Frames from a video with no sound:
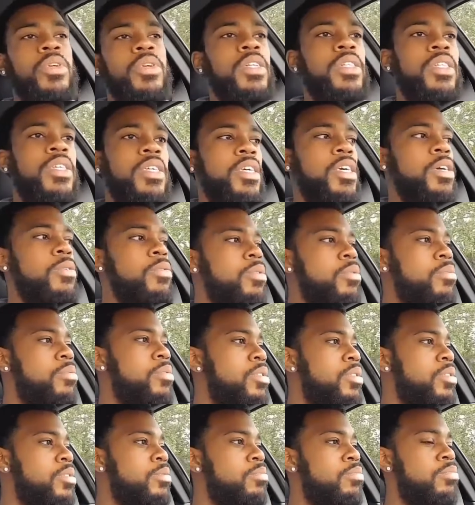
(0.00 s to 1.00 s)
just
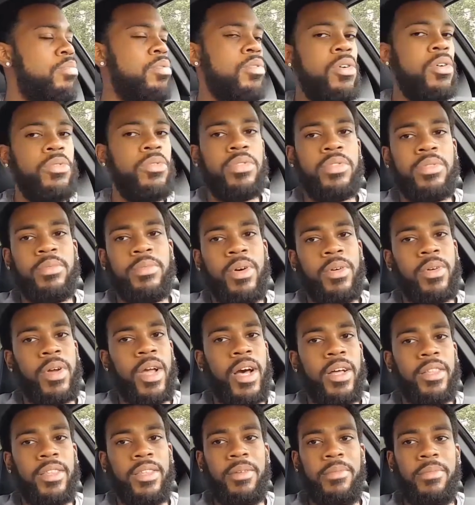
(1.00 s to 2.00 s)
blow smoke out the
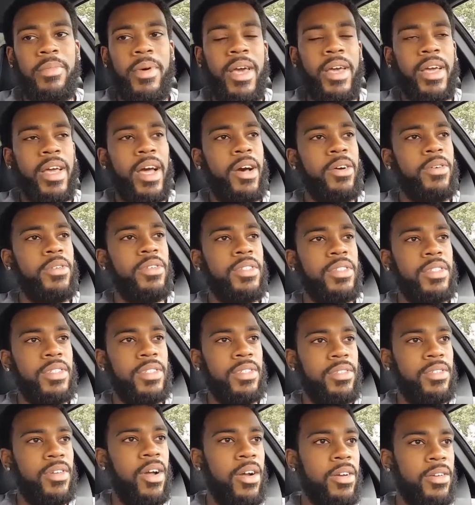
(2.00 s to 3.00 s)
back. I was starting to
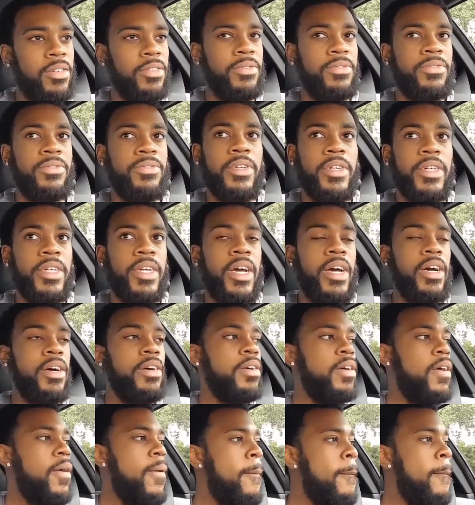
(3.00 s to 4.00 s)
freak out.
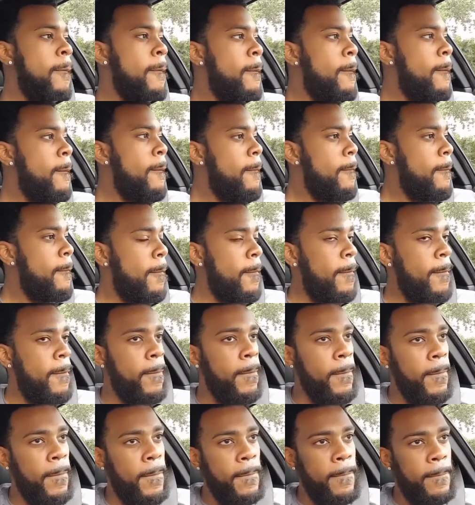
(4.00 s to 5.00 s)
So
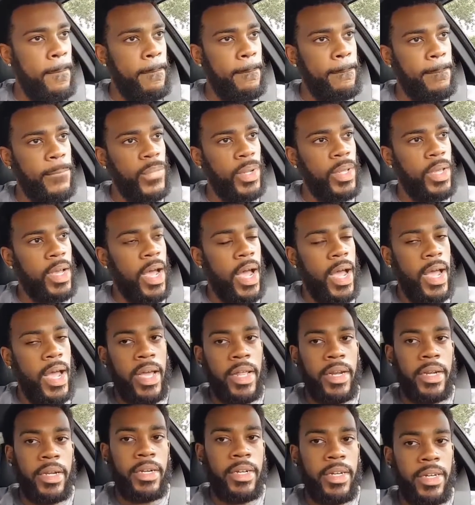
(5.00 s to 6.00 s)
I ended
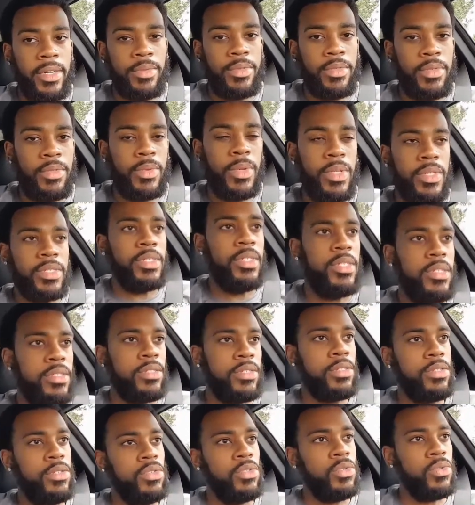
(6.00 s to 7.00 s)
up switching to
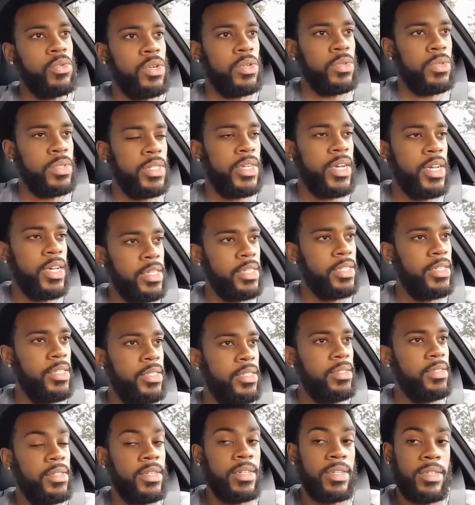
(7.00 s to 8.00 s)
Rotella
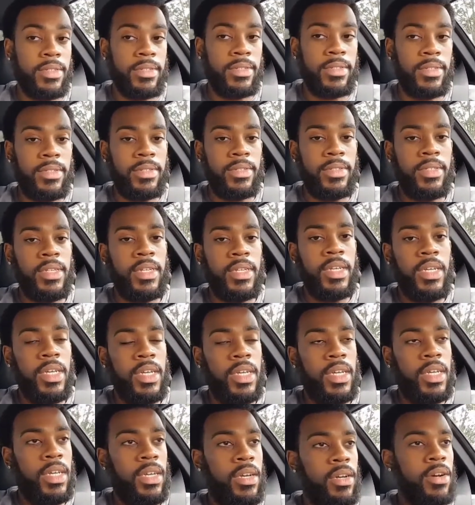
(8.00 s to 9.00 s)

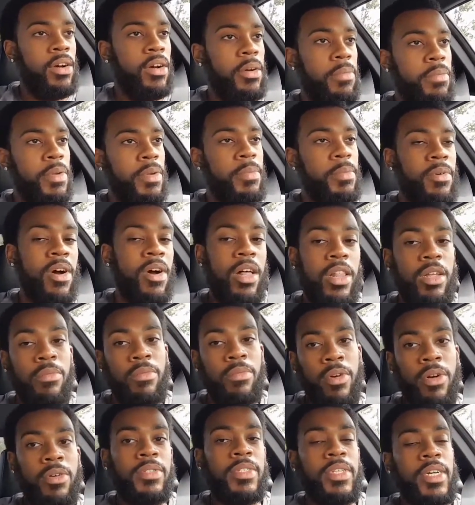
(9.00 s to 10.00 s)
T6. People call it
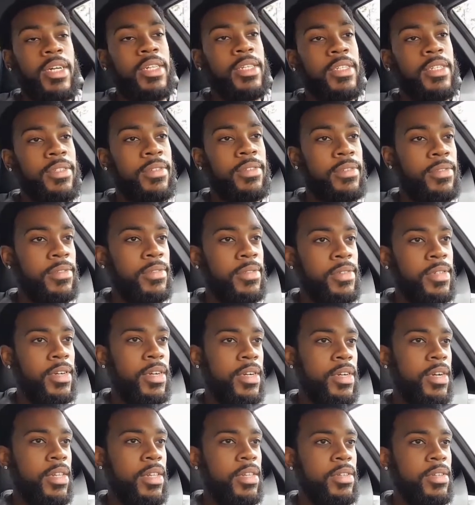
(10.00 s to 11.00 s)
Brotella,
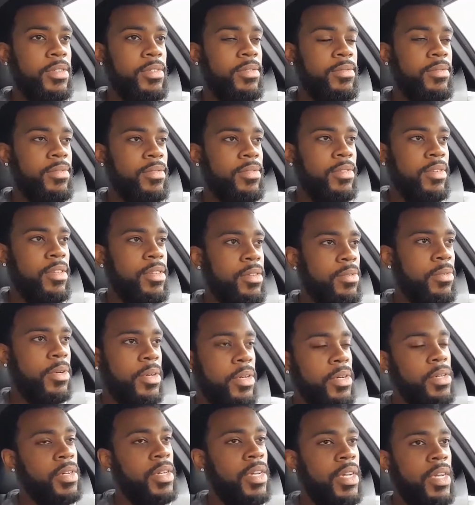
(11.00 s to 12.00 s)
another word.
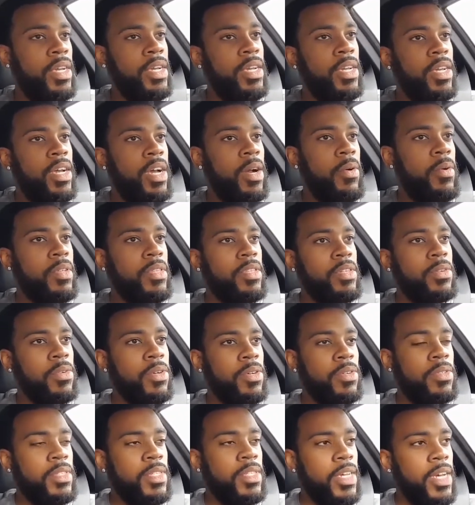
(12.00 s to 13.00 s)
I went to
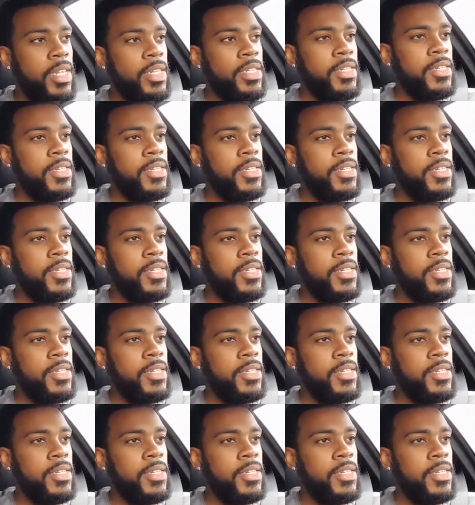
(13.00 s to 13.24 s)
Rotella.